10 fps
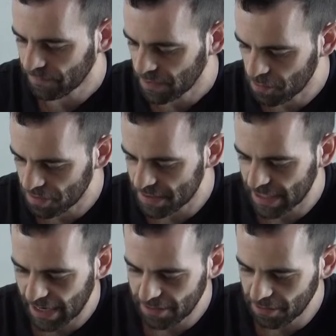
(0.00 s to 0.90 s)
Your
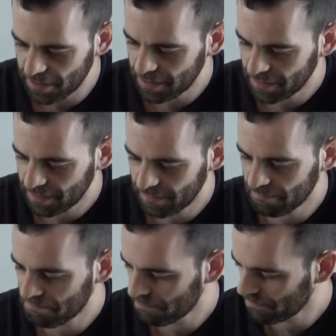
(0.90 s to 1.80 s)
standard
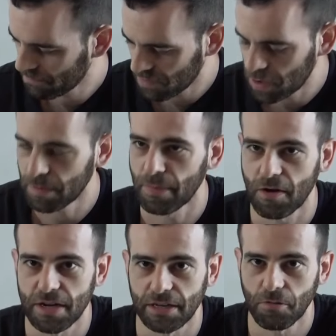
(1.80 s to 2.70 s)
Cuban
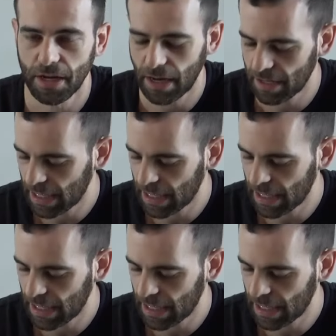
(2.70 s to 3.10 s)
marinade, right?